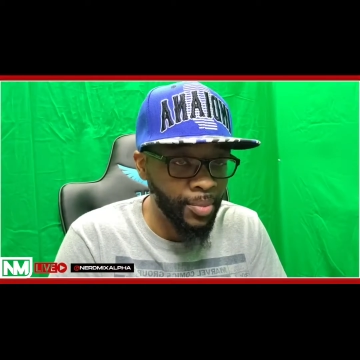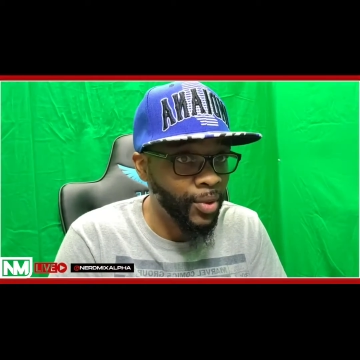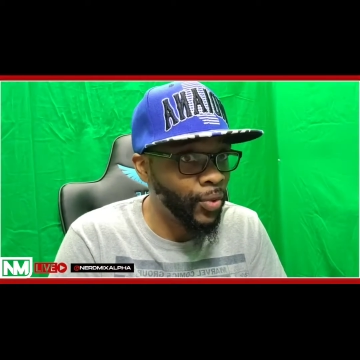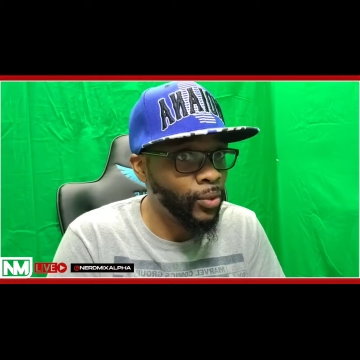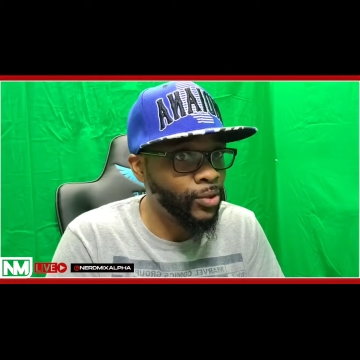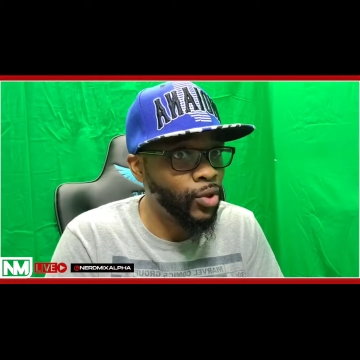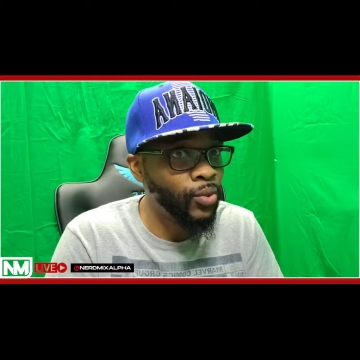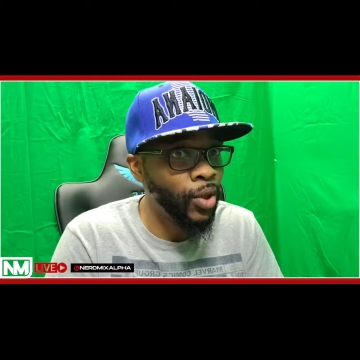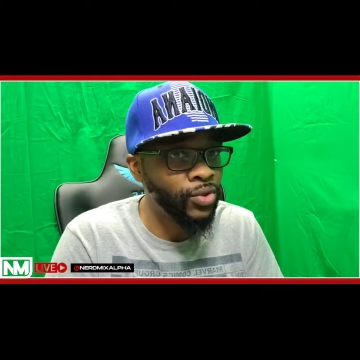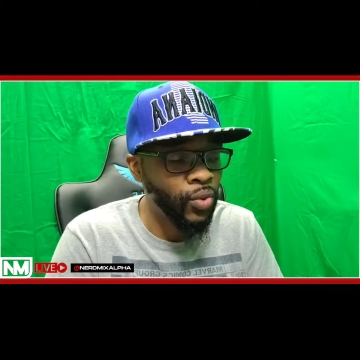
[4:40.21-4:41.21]
I've been through
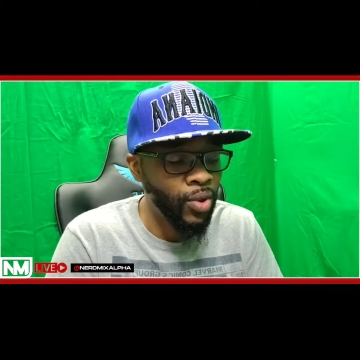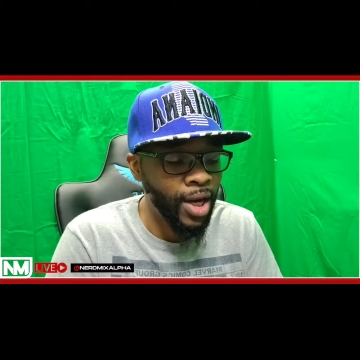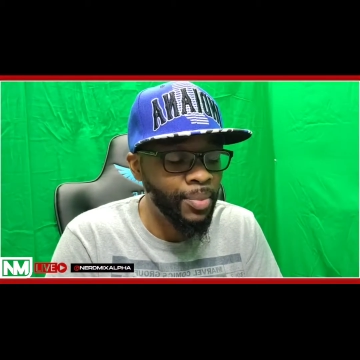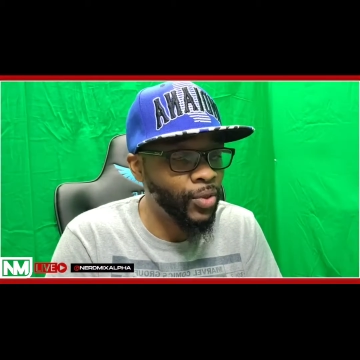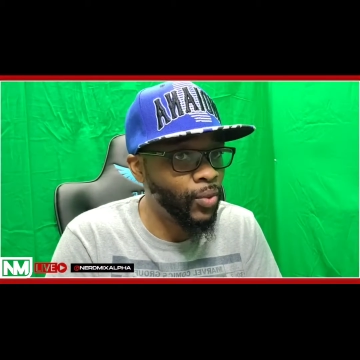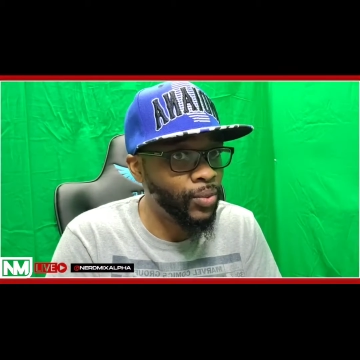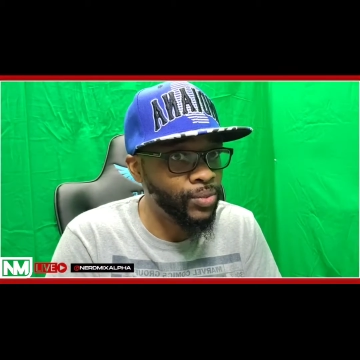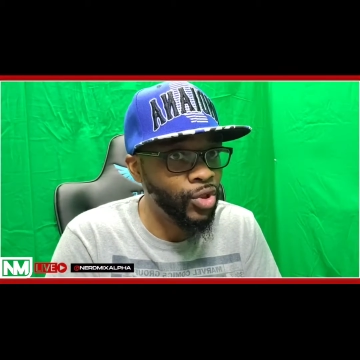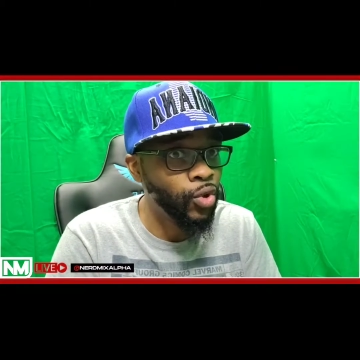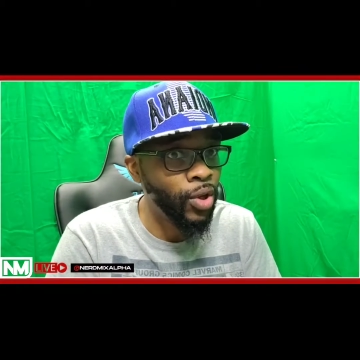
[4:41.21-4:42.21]
two Note
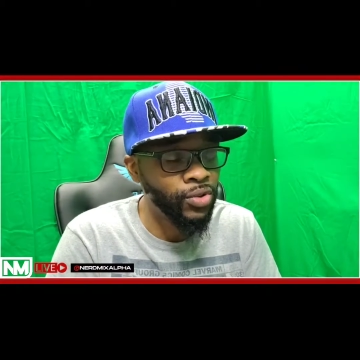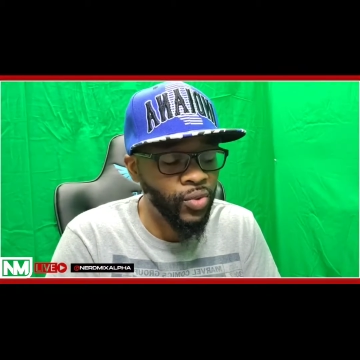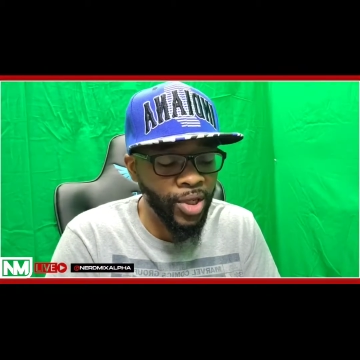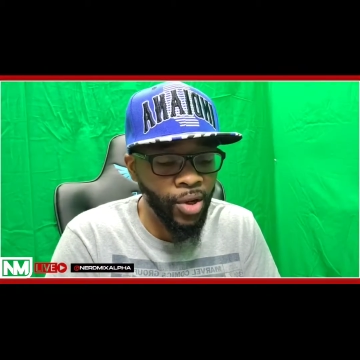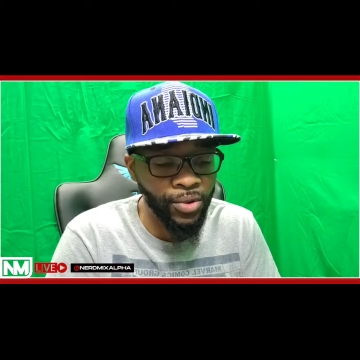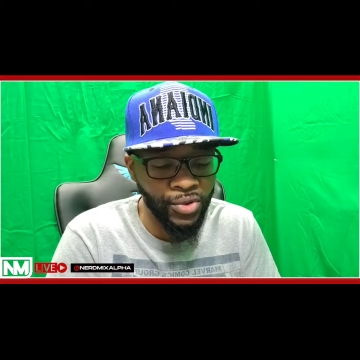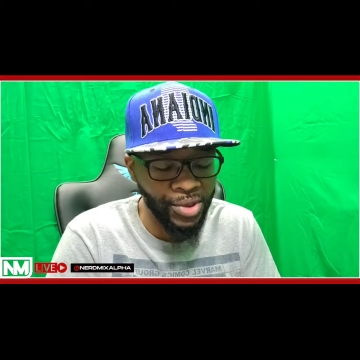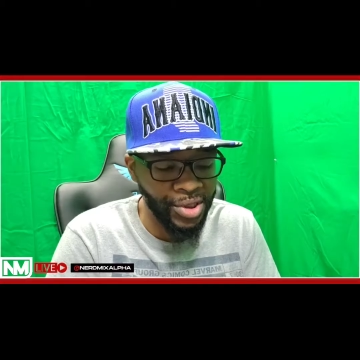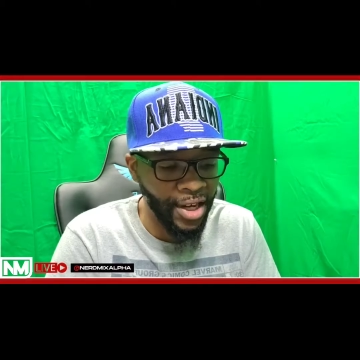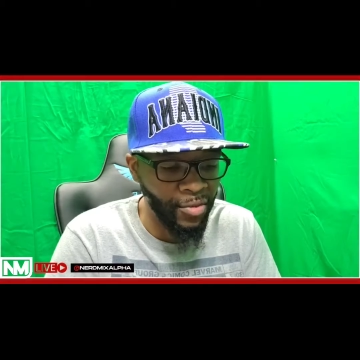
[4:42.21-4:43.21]
20
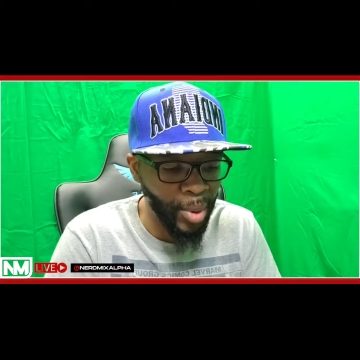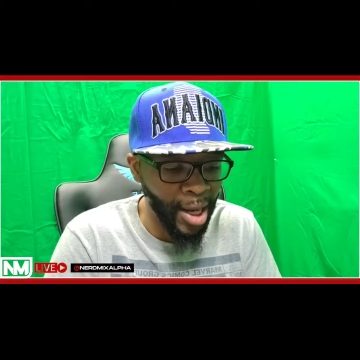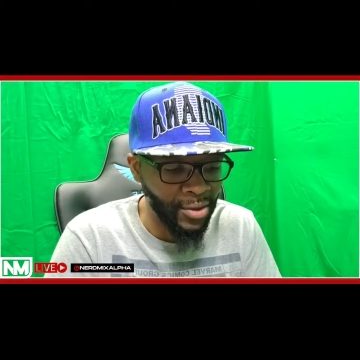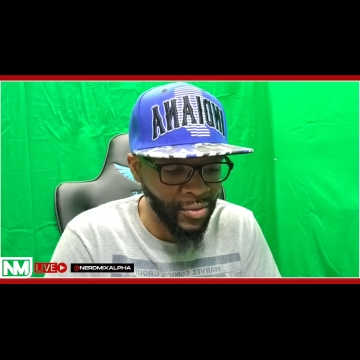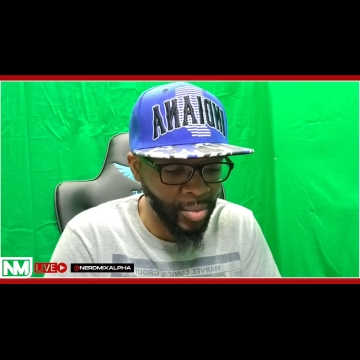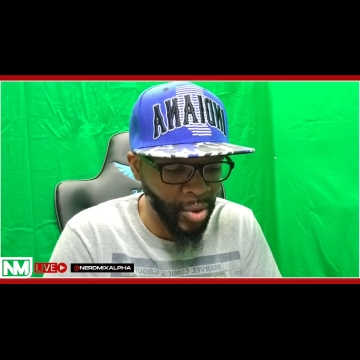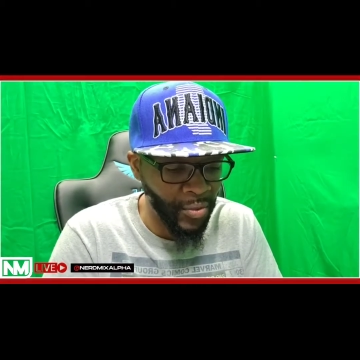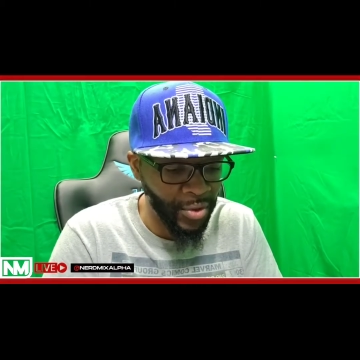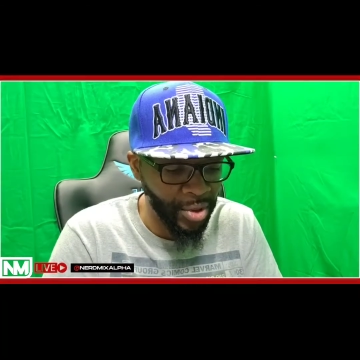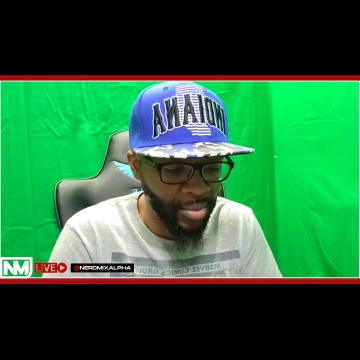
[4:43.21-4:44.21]
Ultras, and I have blocks for
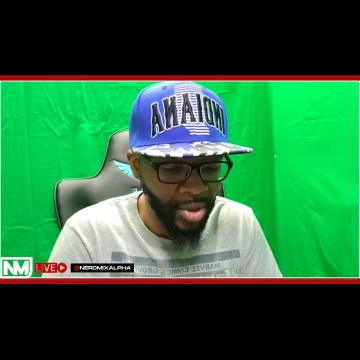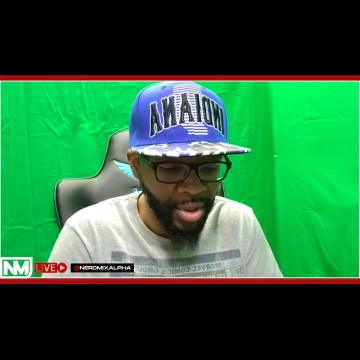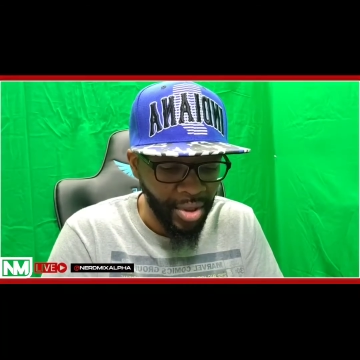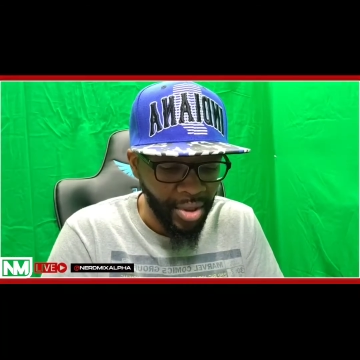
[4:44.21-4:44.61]
both of them.